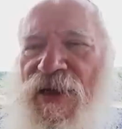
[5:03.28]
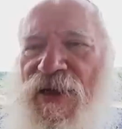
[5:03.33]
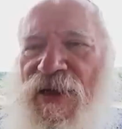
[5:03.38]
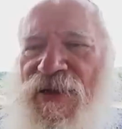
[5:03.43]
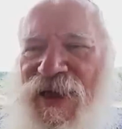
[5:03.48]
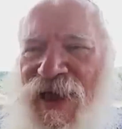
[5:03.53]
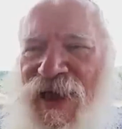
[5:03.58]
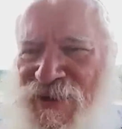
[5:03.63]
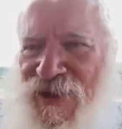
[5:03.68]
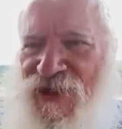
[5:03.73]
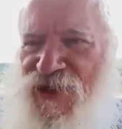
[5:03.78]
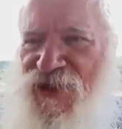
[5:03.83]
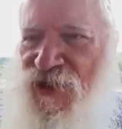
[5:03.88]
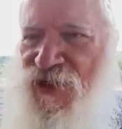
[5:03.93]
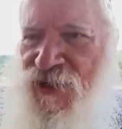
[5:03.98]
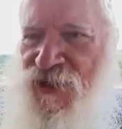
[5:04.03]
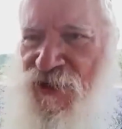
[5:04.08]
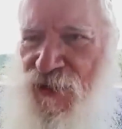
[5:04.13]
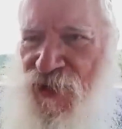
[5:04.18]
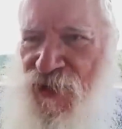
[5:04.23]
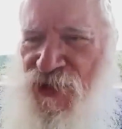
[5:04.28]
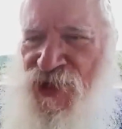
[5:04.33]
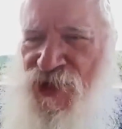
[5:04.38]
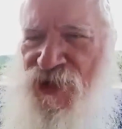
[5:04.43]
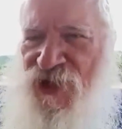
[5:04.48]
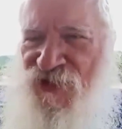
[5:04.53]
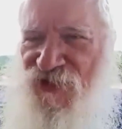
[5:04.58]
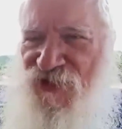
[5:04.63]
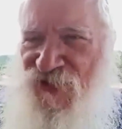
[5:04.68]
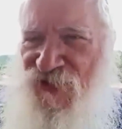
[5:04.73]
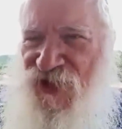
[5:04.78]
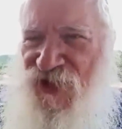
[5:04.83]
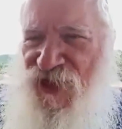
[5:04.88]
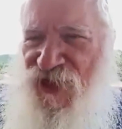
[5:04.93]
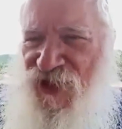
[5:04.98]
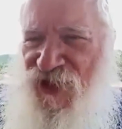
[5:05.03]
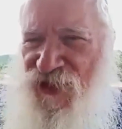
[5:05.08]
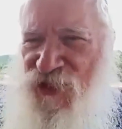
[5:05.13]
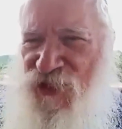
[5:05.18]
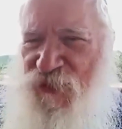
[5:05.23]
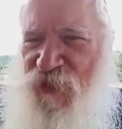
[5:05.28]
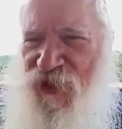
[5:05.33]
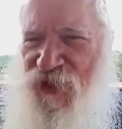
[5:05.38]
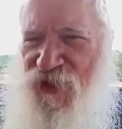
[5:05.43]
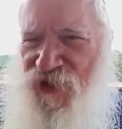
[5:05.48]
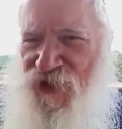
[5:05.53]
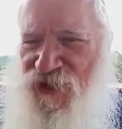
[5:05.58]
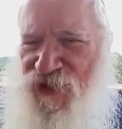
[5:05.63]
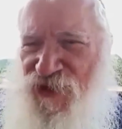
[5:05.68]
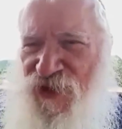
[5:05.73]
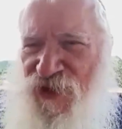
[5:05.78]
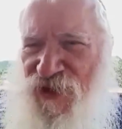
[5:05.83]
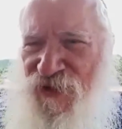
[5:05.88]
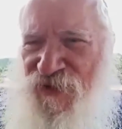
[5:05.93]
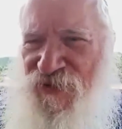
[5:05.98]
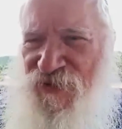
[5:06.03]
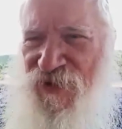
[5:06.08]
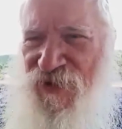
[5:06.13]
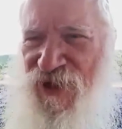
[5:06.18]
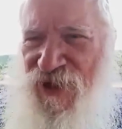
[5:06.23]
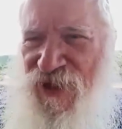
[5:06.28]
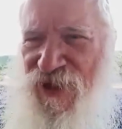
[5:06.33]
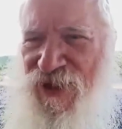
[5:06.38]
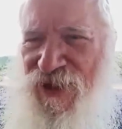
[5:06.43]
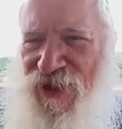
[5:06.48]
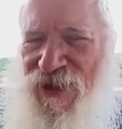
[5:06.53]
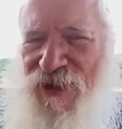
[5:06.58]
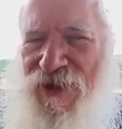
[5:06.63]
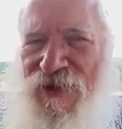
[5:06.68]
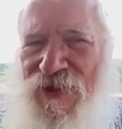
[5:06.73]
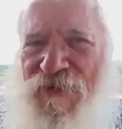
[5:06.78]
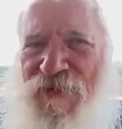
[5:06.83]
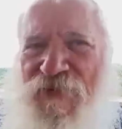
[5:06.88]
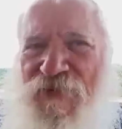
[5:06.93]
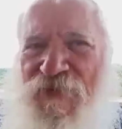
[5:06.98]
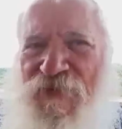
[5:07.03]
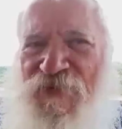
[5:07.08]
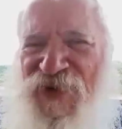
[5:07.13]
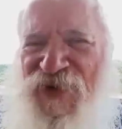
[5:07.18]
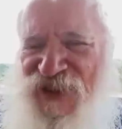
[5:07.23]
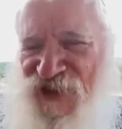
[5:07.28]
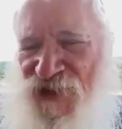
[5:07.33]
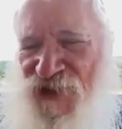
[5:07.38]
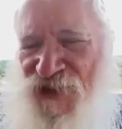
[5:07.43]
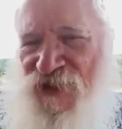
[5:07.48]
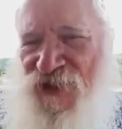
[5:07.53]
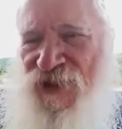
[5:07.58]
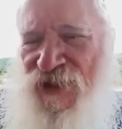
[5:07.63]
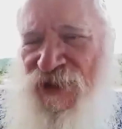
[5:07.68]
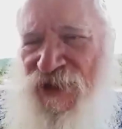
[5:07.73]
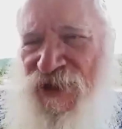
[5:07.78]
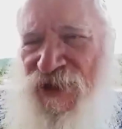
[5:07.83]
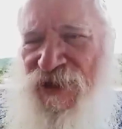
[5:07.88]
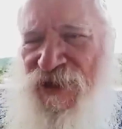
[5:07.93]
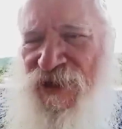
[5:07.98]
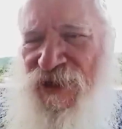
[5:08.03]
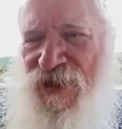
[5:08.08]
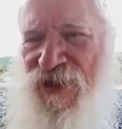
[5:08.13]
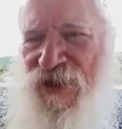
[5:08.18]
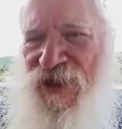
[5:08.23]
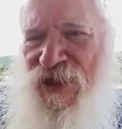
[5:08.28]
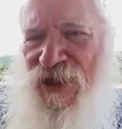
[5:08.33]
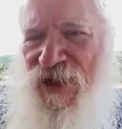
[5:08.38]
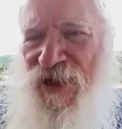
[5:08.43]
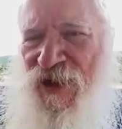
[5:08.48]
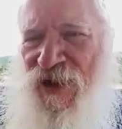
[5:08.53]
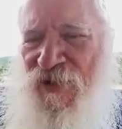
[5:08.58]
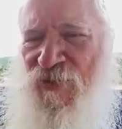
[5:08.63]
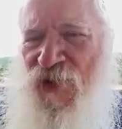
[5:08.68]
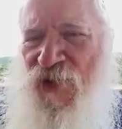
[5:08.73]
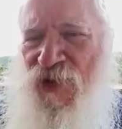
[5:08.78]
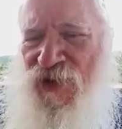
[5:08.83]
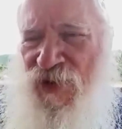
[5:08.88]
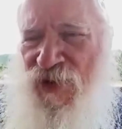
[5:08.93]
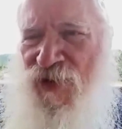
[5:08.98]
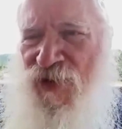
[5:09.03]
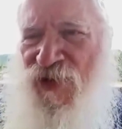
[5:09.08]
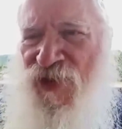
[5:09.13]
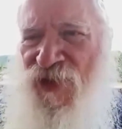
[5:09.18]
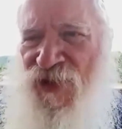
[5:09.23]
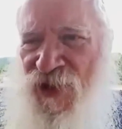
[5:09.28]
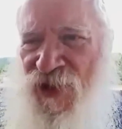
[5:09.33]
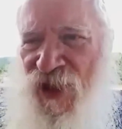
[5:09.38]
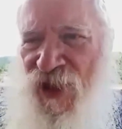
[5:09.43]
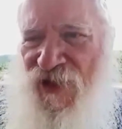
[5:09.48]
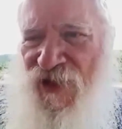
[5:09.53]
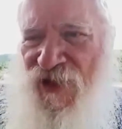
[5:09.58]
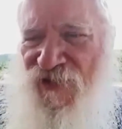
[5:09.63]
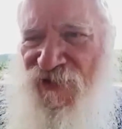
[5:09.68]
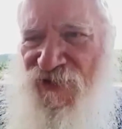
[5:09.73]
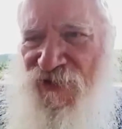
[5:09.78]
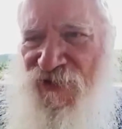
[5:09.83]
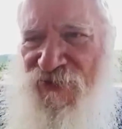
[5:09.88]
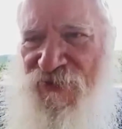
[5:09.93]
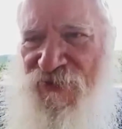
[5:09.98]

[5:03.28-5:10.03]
Not to the exclusion of everything spiritual, but certainly a more earthy life.